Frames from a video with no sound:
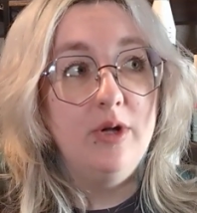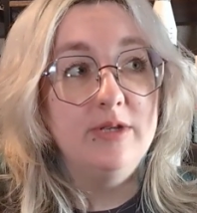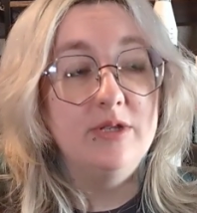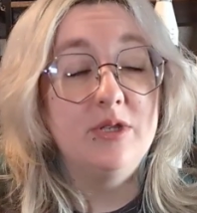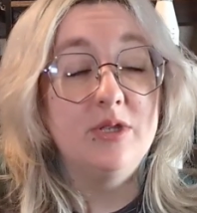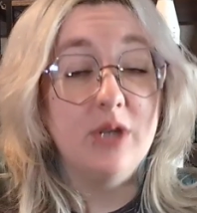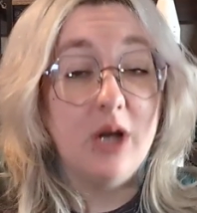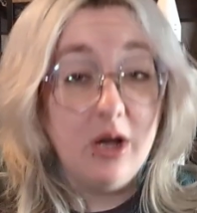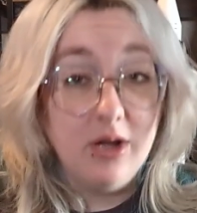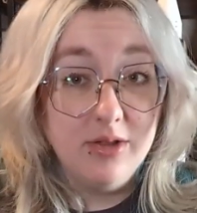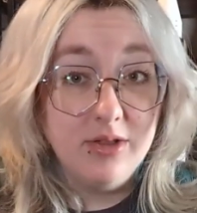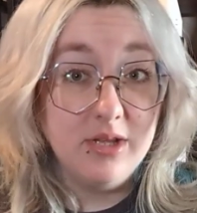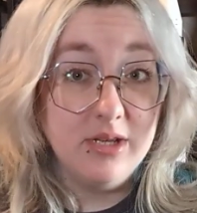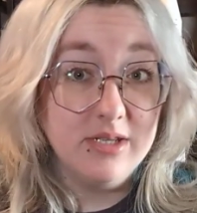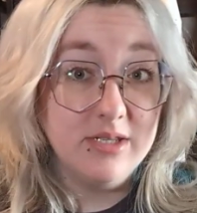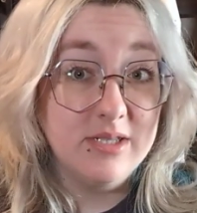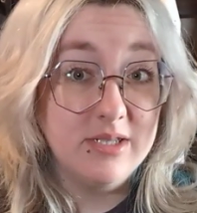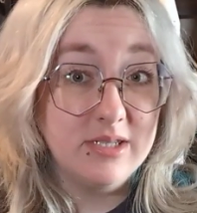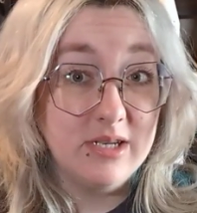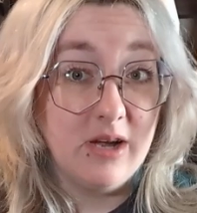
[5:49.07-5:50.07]
saw
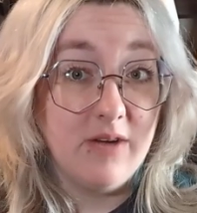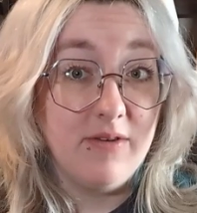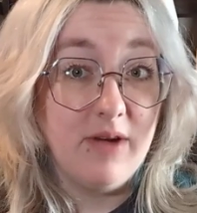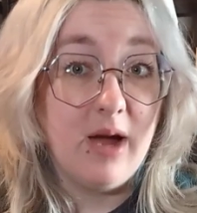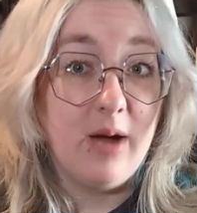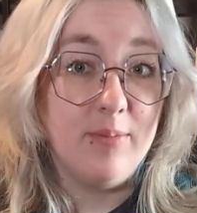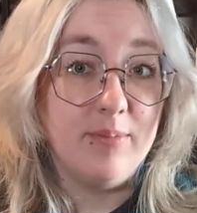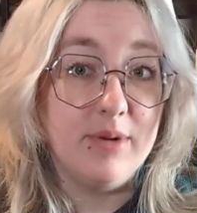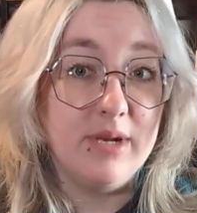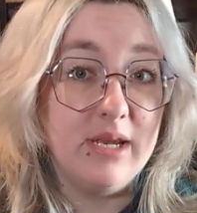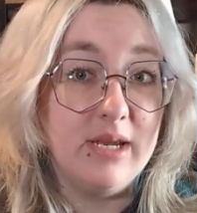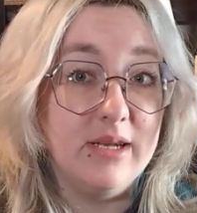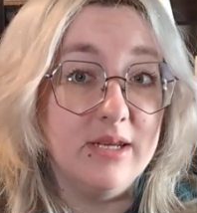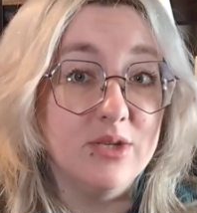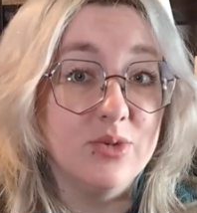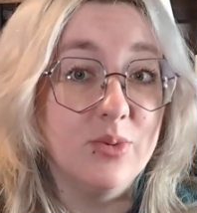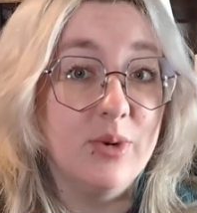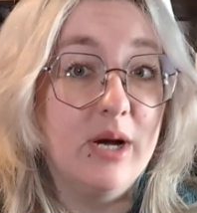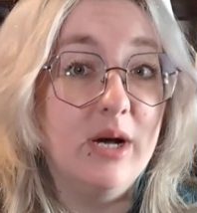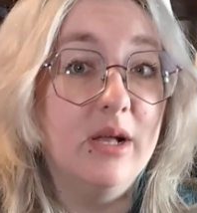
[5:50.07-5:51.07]
this stuff happening
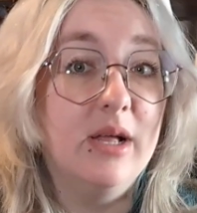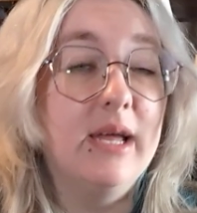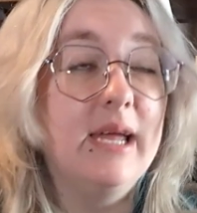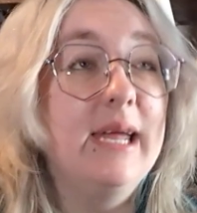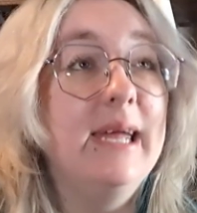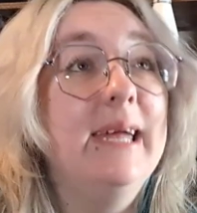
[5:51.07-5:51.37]
as well,